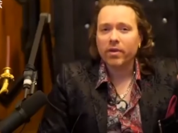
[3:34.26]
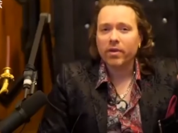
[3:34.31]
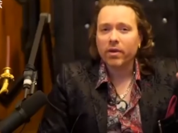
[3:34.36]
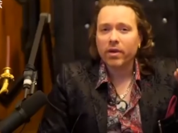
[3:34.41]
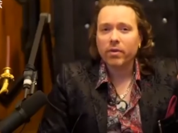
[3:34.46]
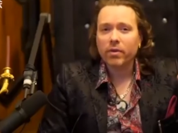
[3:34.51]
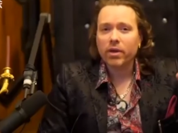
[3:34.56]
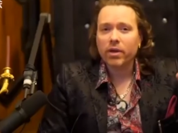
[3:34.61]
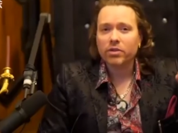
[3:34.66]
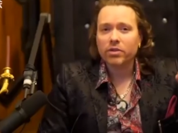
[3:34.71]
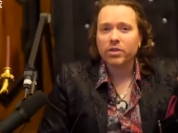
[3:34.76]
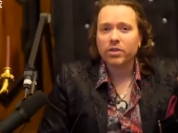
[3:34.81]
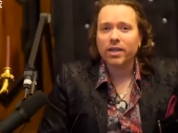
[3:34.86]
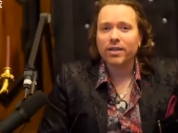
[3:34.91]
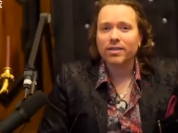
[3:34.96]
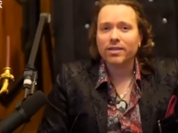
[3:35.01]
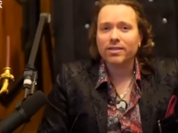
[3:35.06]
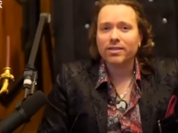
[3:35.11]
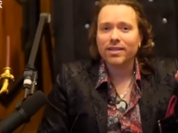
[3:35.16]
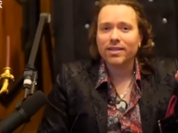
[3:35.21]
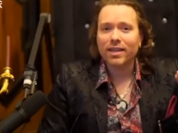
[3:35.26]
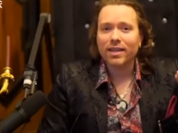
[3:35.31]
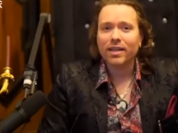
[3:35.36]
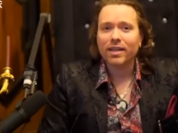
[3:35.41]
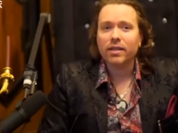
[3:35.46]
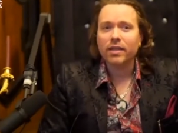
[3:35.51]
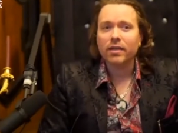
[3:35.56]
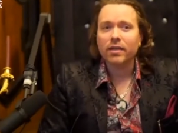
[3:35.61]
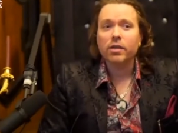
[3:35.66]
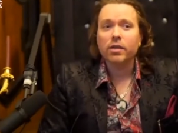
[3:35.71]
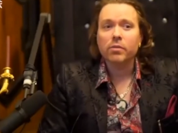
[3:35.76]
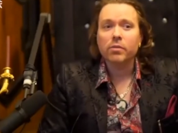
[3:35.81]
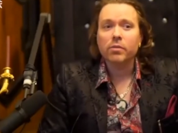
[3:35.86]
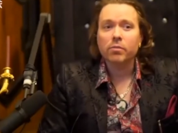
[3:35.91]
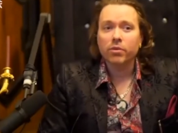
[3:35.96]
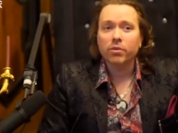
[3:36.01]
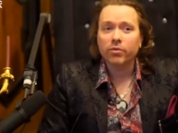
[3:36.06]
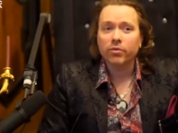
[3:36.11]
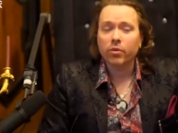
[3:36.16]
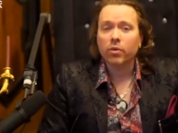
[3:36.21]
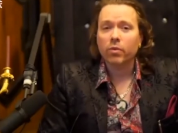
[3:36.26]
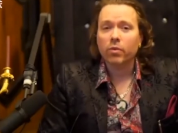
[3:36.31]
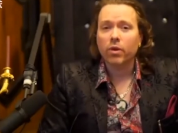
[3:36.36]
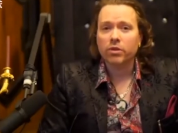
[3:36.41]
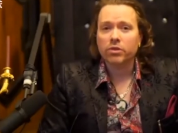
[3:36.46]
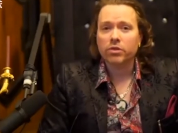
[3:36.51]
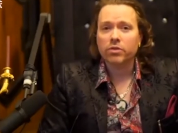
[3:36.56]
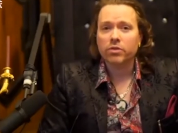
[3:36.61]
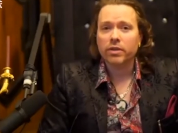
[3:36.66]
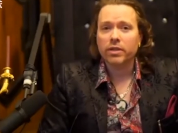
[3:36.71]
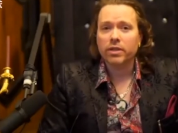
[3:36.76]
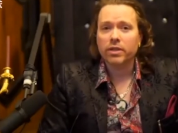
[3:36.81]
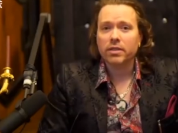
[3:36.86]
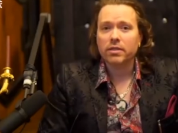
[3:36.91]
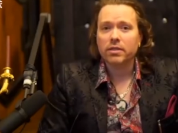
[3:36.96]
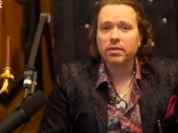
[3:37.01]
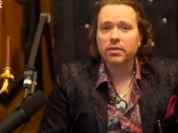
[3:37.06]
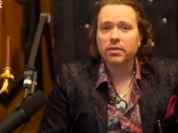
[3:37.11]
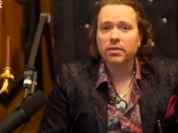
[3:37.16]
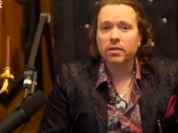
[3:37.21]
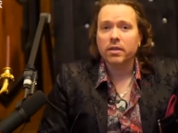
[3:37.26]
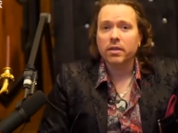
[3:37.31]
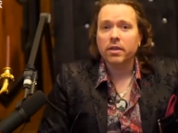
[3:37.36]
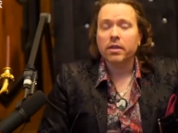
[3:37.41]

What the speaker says: very rare chance to get in before Wall Street does.